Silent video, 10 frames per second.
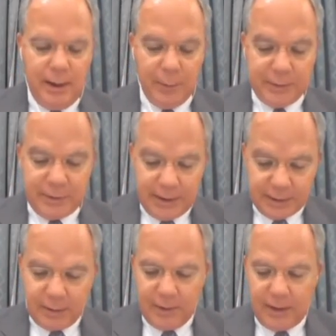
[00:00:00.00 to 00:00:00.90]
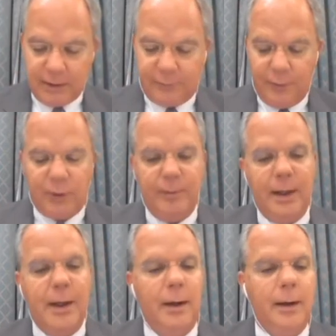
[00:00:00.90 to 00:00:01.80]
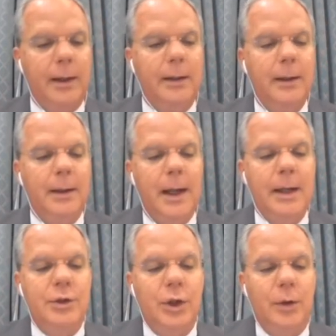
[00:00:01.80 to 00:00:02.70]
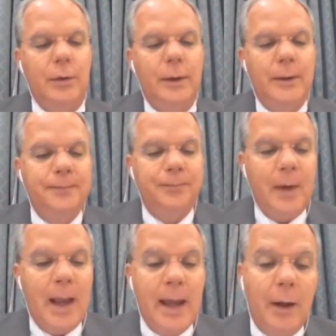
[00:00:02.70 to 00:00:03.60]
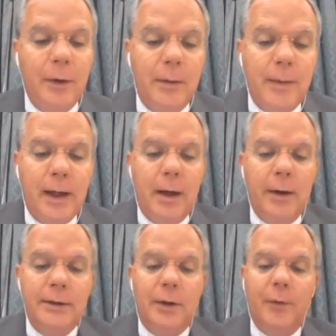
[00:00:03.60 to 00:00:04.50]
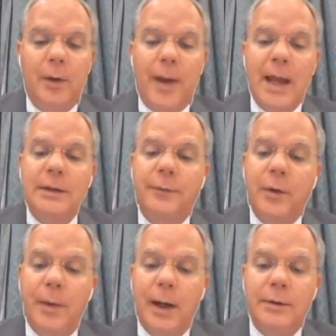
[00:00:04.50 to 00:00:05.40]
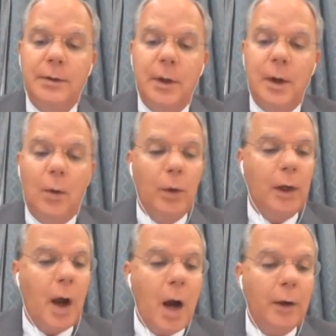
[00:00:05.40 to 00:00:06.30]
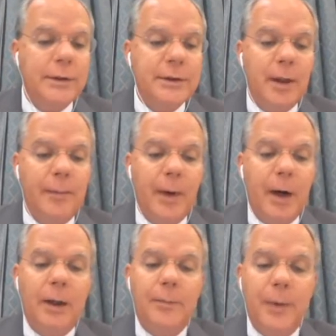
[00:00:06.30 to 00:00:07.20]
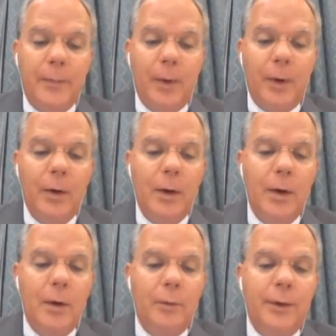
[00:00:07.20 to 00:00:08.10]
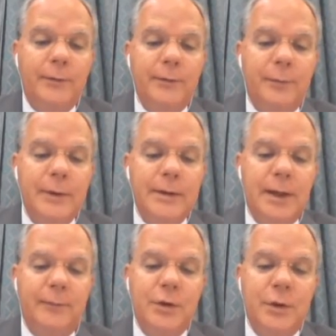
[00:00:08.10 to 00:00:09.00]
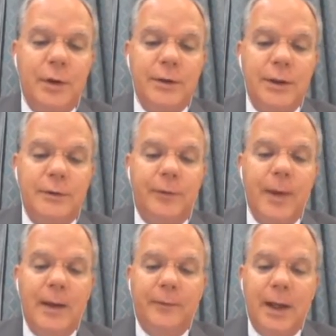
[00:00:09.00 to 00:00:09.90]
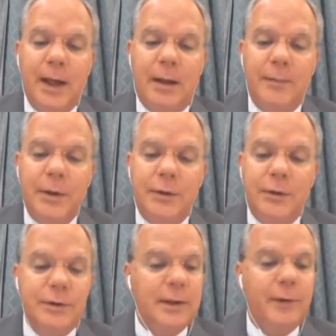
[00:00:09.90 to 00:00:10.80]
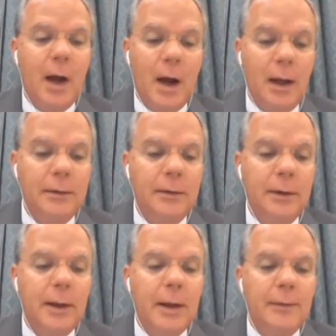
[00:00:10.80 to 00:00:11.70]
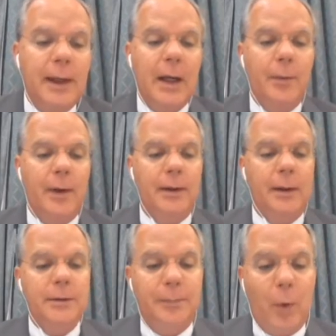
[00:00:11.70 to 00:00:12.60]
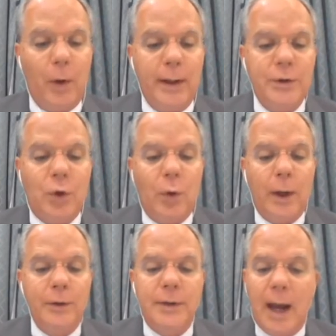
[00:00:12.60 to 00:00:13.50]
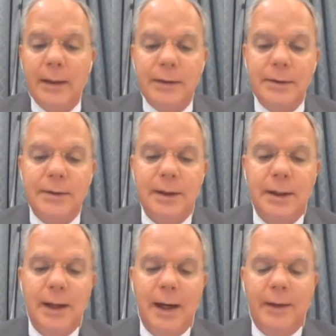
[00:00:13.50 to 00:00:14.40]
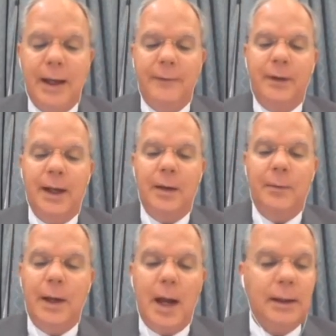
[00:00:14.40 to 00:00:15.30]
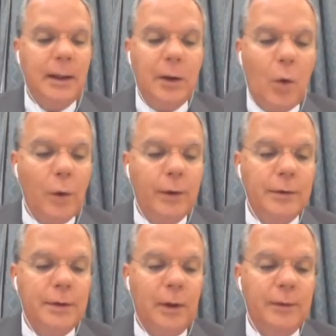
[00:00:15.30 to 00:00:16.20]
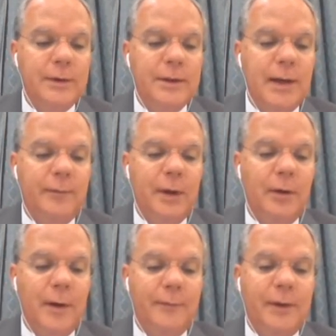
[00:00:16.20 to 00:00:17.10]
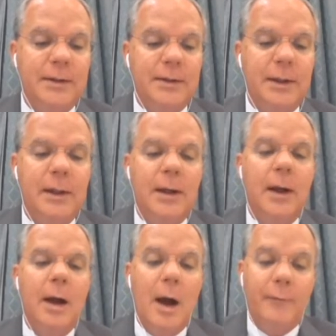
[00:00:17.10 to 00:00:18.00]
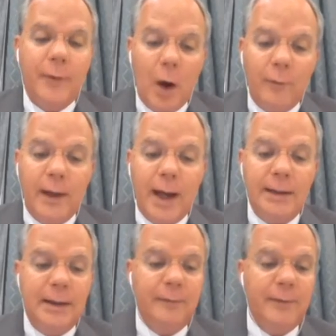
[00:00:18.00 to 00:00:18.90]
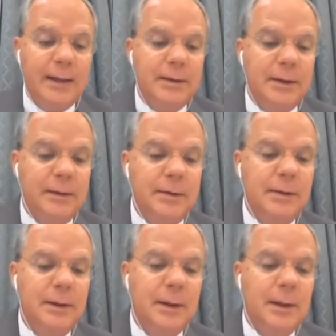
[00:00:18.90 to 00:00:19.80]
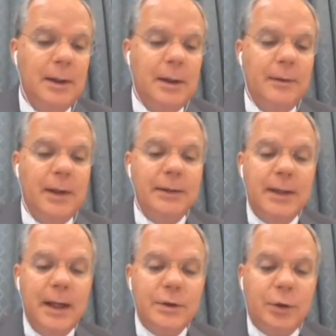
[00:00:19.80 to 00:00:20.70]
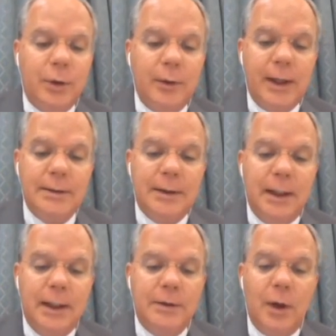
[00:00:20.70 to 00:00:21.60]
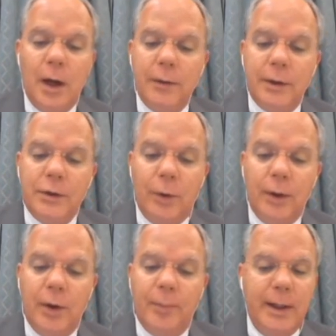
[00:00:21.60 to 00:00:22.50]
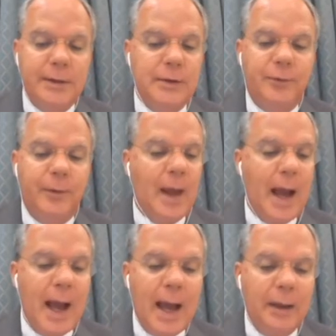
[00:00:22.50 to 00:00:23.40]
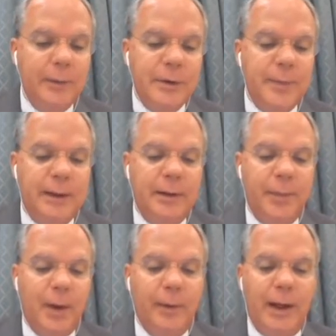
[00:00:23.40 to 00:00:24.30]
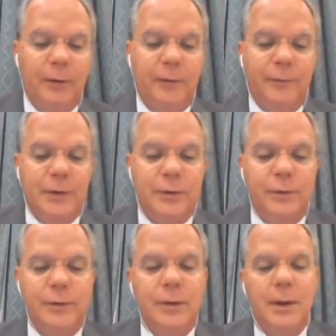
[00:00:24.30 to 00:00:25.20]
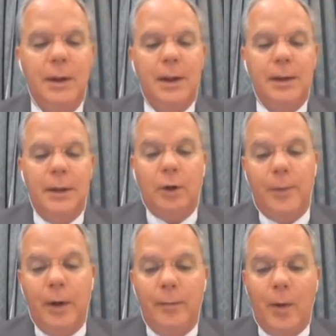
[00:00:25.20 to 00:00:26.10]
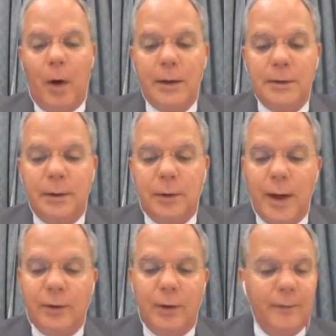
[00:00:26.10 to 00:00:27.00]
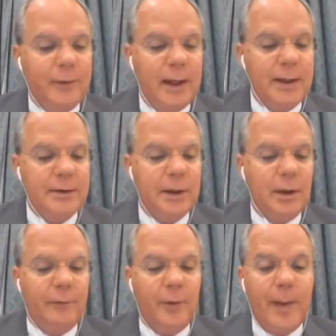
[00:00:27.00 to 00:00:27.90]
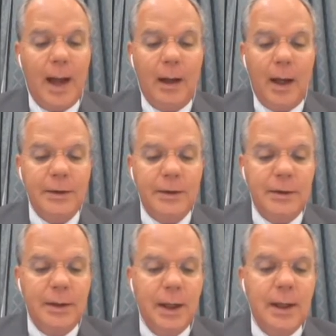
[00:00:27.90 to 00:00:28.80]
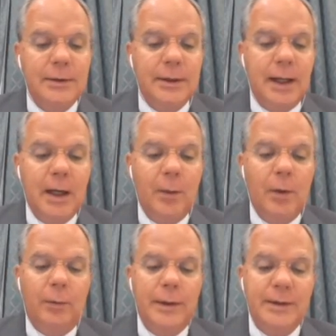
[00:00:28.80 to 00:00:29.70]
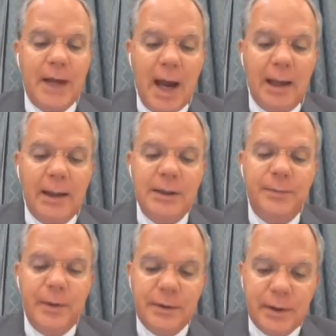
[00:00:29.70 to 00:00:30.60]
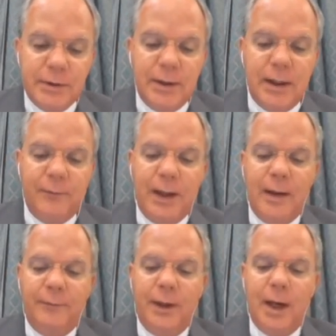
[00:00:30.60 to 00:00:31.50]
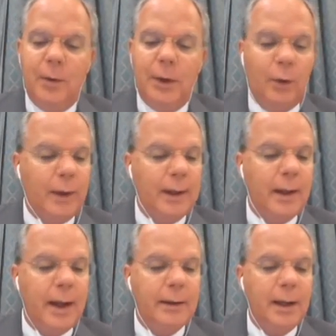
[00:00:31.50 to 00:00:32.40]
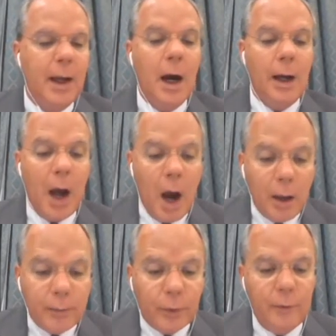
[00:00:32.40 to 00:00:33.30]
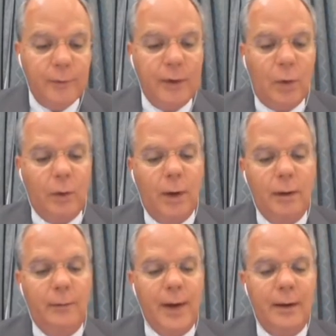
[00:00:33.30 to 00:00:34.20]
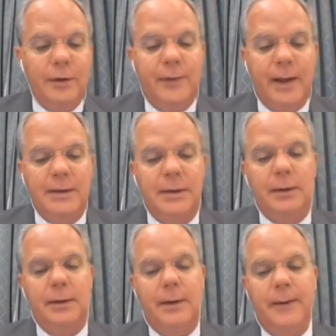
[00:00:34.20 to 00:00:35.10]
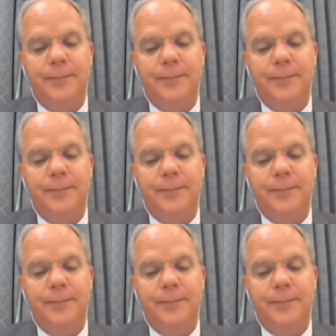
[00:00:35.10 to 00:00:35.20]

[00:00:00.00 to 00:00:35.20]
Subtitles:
It was this committee's full committee hearing in June and other committee hearings over the past few months where Congress and the American people received assurances from FDA Commissioner Stephen Hahn that he would support his career scientists and the FDA would not cut corners on the safety or efficacy of COVID-19 vaccines. The intense scrutiny has led to other extraordinary pledges from the highly respected public health officials. Dr. Peter Marks, the director of FDA's Center for Biologics, said he will resign his position if the FDA were to greenlight an unproven coronavirus vaccine.